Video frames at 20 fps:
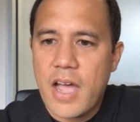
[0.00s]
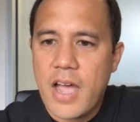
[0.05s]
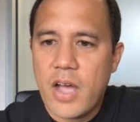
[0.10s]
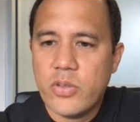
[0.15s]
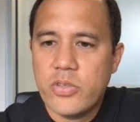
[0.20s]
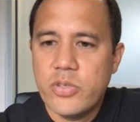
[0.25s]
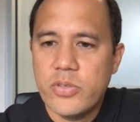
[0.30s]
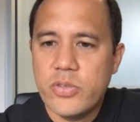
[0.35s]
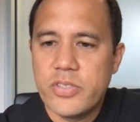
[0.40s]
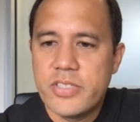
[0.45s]

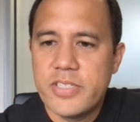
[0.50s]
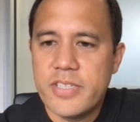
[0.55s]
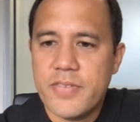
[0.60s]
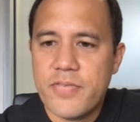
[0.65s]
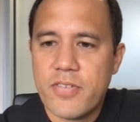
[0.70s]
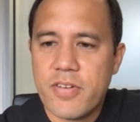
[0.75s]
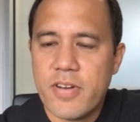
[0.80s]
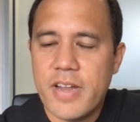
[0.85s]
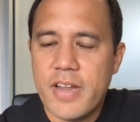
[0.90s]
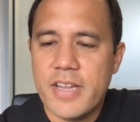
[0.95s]
to
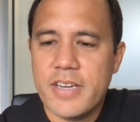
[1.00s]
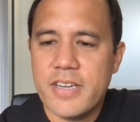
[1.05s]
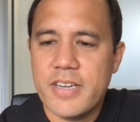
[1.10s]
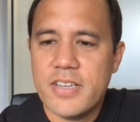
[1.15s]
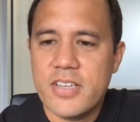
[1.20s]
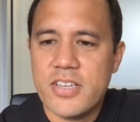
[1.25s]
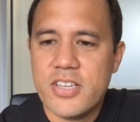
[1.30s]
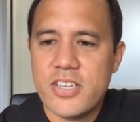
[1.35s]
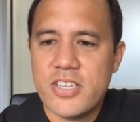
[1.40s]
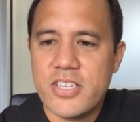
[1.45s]

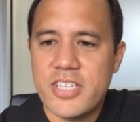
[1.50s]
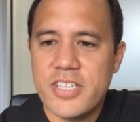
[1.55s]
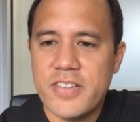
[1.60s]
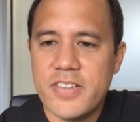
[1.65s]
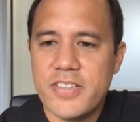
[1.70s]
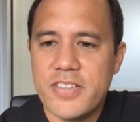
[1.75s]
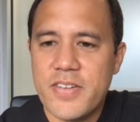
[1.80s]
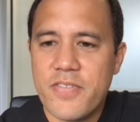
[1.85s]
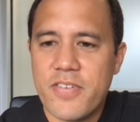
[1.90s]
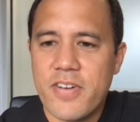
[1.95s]

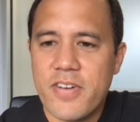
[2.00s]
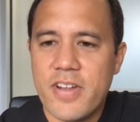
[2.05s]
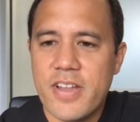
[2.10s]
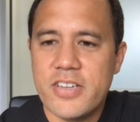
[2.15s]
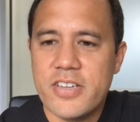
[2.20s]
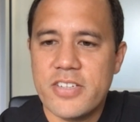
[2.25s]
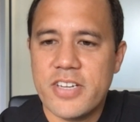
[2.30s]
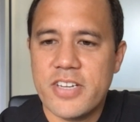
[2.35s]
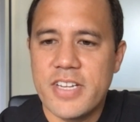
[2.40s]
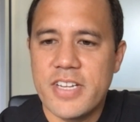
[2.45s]

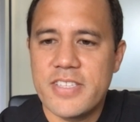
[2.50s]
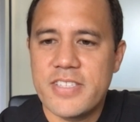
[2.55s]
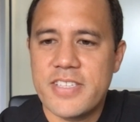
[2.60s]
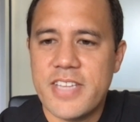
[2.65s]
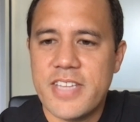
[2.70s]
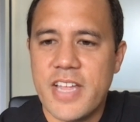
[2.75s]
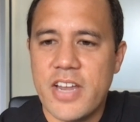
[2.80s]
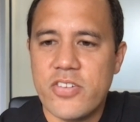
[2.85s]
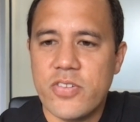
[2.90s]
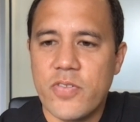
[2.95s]
differentiate
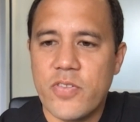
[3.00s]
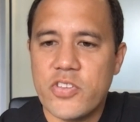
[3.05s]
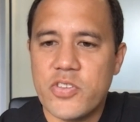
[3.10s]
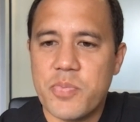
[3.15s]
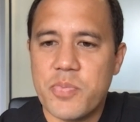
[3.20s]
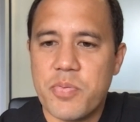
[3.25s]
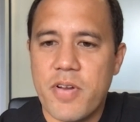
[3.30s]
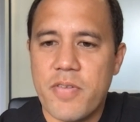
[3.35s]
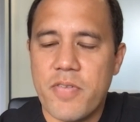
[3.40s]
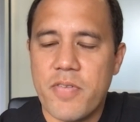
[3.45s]
central versus
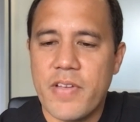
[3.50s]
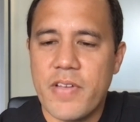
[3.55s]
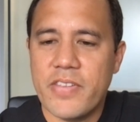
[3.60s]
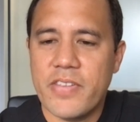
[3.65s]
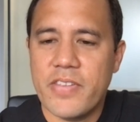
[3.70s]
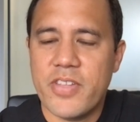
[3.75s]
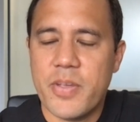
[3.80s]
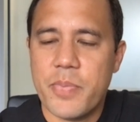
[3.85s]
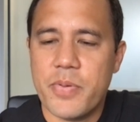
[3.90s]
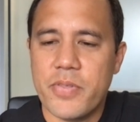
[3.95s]
peripheral
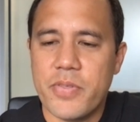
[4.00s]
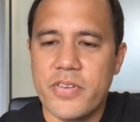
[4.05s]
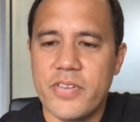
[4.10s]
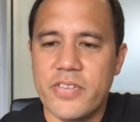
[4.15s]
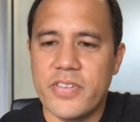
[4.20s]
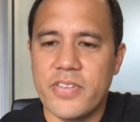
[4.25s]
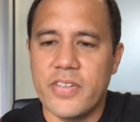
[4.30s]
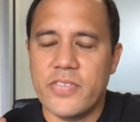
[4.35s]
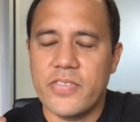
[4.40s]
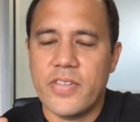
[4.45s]
vestibular
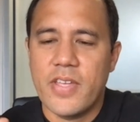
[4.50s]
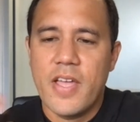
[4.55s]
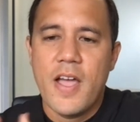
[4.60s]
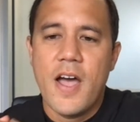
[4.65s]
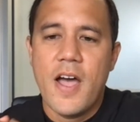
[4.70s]
disease?